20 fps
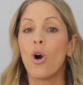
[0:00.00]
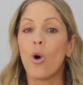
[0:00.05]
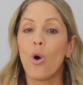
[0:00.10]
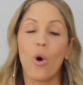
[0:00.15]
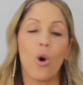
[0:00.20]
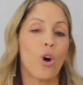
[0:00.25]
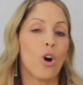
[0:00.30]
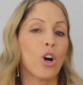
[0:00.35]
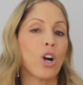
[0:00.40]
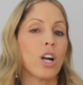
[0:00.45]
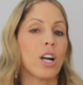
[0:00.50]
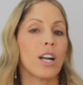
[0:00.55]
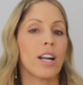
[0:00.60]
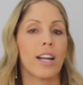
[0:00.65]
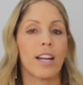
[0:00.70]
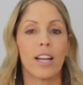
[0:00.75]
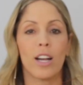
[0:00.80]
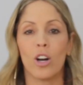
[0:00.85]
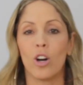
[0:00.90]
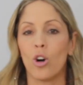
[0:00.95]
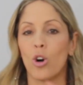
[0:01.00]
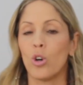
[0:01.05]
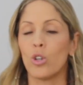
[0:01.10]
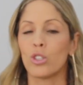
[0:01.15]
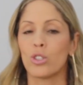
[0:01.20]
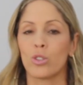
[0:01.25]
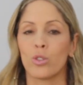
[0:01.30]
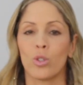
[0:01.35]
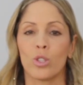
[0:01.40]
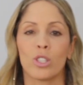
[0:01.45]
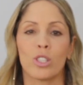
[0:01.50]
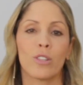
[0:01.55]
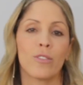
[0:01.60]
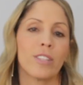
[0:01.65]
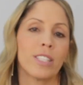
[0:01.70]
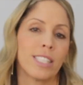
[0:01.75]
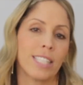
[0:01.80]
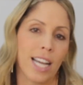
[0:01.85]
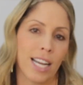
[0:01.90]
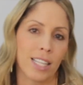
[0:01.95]
or all sorts of
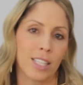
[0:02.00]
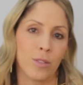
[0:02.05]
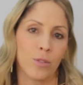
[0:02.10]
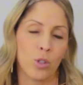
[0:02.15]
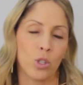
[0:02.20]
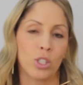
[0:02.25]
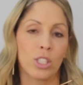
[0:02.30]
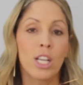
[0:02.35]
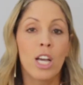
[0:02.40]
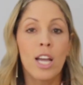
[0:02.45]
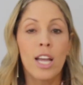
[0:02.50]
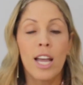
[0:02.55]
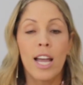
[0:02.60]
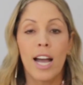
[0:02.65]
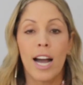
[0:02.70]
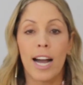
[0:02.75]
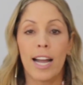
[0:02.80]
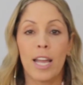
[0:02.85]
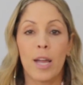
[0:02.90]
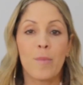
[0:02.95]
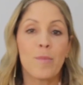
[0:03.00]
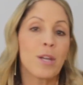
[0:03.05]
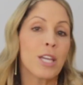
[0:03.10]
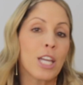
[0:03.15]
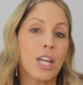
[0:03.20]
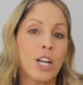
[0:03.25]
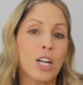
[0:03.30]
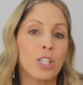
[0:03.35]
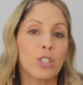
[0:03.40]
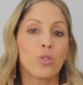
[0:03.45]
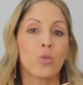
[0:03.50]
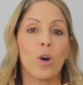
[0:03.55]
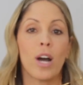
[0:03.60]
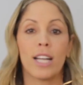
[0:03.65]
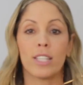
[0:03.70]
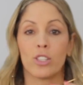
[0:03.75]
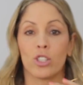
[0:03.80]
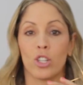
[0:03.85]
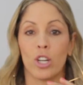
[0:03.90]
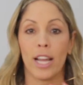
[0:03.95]
injectables. I am here to
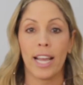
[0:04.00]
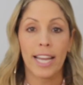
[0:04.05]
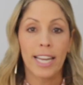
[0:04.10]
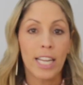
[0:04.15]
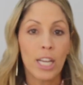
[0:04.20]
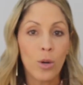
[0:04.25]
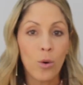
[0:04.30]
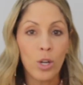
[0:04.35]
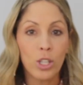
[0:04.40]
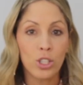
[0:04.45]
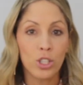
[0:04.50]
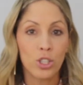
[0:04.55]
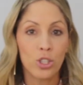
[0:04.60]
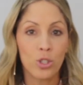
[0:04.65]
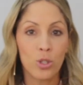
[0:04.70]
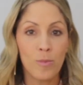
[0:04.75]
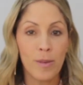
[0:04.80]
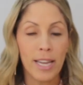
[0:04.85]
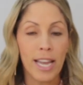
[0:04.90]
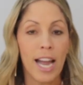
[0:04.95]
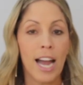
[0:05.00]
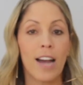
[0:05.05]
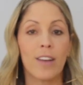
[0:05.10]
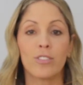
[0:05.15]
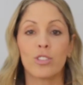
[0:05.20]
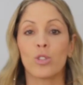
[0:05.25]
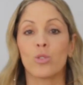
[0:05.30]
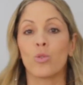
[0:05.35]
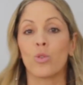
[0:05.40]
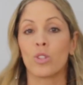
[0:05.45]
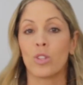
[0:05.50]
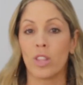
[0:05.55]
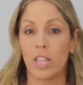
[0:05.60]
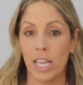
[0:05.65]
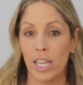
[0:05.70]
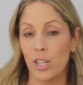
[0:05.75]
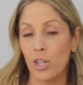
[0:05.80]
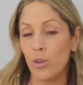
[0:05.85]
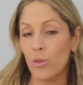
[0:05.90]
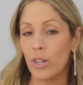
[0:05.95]
answer any questions you may have, so
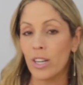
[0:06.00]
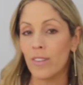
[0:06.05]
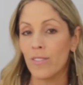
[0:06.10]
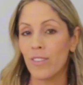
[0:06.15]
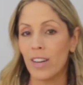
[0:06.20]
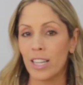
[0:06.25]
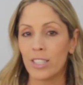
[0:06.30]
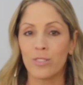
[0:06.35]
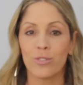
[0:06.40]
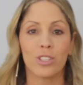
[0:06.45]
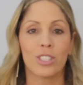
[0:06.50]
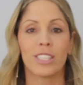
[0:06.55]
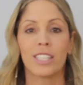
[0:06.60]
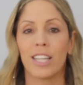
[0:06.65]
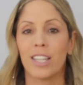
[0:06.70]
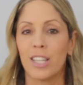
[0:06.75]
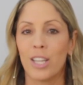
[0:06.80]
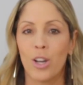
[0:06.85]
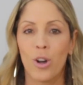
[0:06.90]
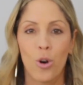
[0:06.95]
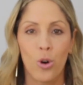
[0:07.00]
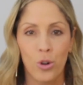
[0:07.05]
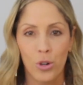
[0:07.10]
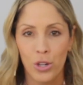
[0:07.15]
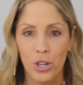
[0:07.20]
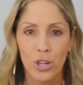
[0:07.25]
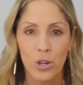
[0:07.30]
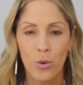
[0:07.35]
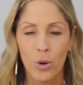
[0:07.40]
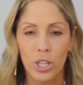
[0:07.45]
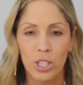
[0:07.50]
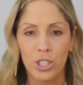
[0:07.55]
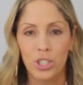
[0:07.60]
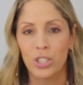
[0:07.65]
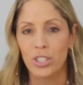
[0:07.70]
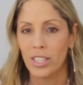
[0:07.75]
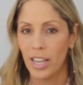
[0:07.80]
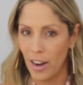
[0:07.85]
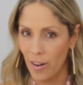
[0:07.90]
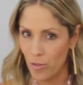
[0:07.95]
thank you in advance for sending all your
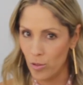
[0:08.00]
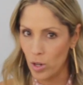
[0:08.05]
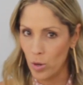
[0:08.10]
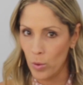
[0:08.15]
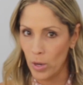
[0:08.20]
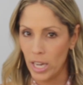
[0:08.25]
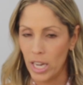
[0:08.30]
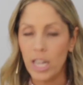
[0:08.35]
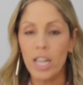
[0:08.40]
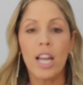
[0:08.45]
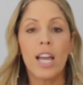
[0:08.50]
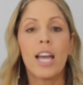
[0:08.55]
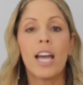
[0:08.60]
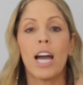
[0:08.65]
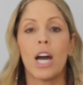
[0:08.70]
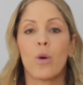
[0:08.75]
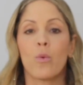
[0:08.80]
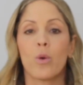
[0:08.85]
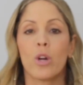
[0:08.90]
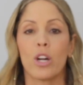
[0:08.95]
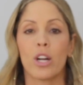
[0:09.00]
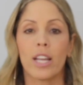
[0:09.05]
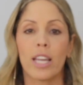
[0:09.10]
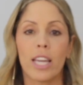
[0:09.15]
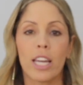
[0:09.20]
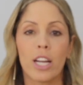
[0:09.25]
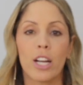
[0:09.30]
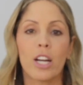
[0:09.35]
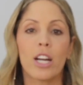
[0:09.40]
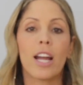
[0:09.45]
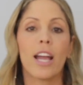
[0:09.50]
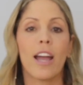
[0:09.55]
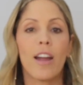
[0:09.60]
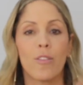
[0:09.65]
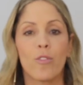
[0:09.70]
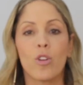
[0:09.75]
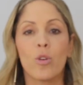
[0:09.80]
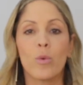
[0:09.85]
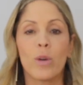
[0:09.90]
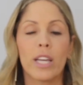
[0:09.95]
questions every week. And we are here
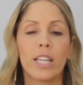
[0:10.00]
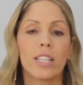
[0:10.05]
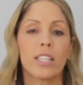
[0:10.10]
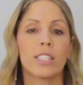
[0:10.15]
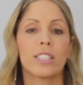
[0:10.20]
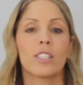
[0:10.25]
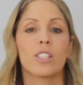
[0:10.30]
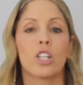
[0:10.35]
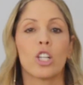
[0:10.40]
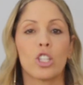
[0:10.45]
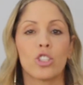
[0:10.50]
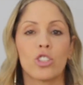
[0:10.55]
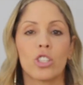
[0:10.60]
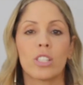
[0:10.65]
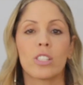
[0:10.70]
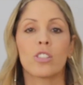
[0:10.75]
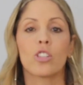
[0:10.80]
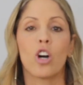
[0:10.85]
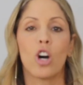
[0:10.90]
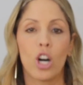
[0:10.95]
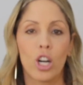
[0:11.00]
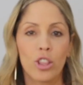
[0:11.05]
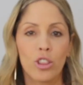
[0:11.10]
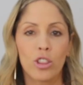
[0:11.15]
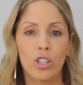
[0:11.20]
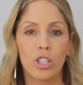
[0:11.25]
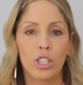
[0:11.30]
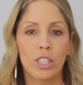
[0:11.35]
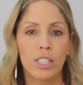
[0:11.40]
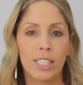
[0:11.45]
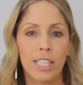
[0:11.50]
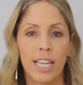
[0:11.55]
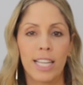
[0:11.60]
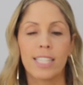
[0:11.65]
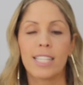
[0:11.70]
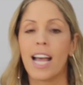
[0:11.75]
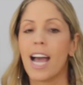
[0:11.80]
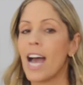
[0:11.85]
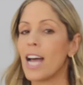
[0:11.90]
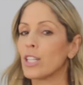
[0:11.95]
every week. This launches on
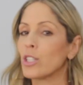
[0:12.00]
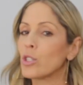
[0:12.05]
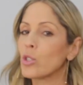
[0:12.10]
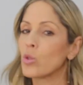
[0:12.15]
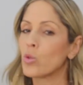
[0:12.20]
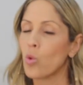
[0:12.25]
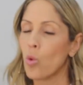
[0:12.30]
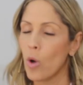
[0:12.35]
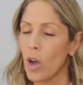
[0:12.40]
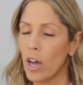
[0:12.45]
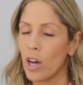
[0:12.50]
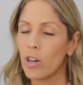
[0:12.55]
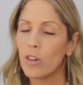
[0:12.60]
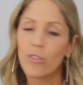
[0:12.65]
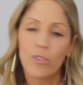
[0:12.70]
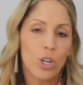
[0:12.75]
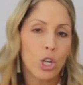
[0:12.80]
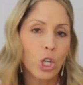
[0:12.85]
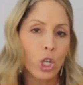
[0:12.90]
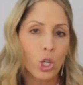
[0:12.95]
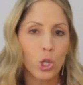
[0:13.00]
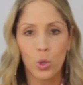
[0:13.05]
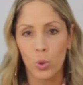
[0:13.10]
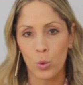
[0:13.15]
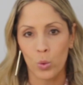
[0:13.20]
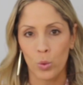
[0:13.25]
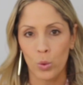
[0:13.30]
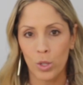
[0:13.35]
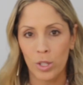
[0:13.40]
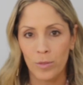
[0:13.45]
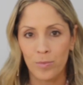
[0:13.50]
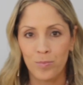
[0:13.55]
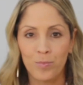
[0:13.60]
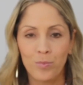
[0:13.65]
Thursdays at 12 noon.